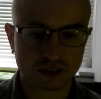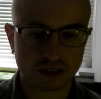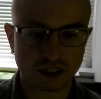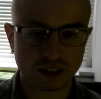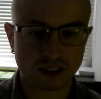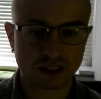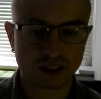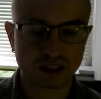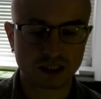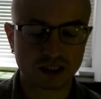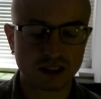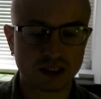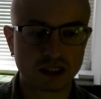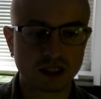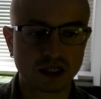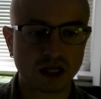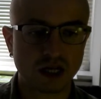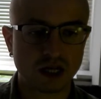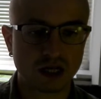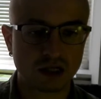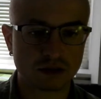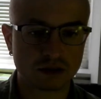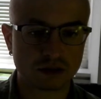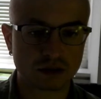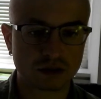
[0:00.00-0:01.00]
I think he
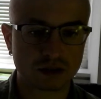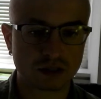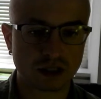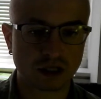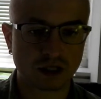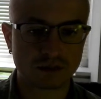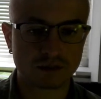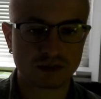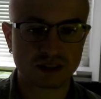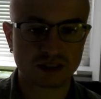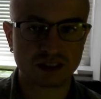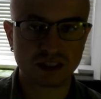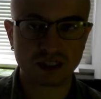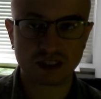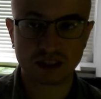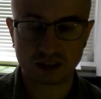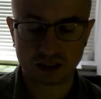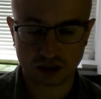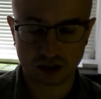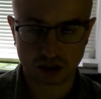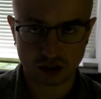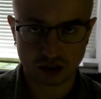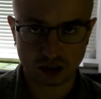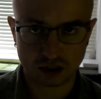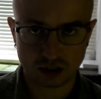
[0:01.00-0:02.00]
counts 6
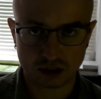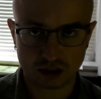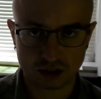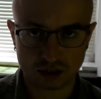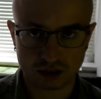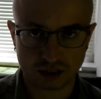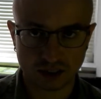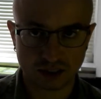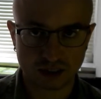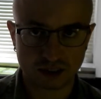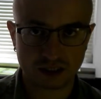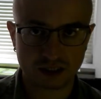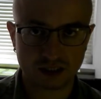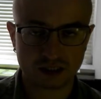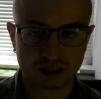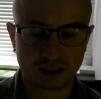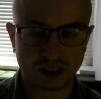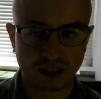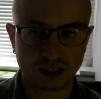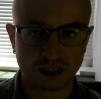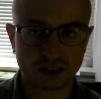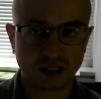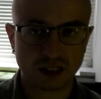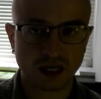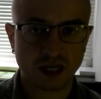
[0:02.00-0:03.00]
struggles, and he
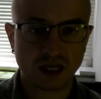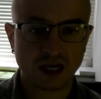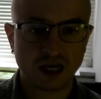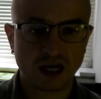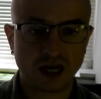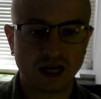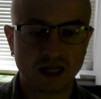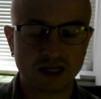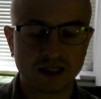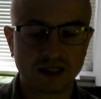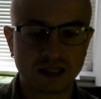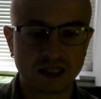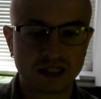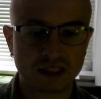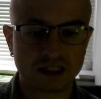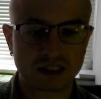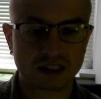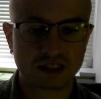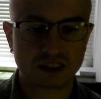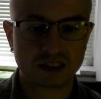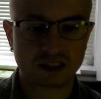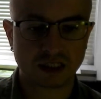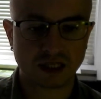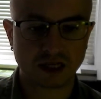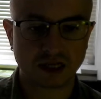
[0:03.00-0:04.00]
says
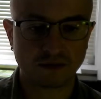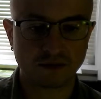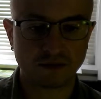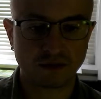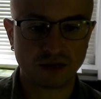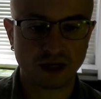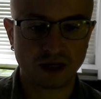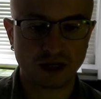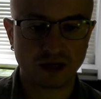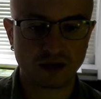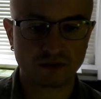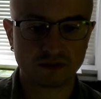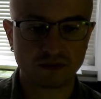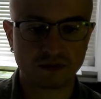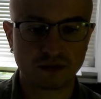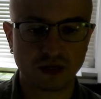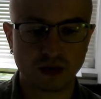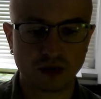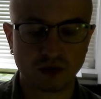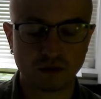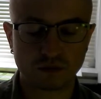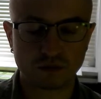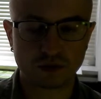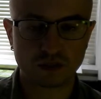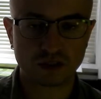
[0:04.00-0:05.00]
unless we have
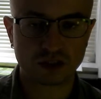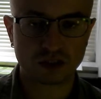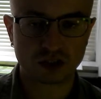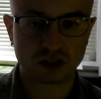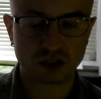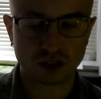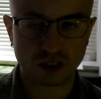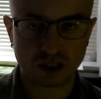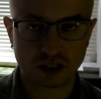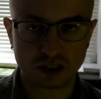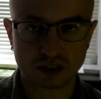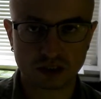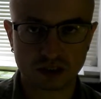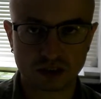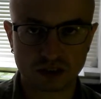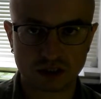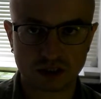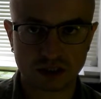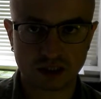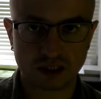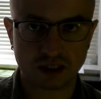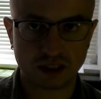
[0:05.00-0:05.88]
none of these struggles in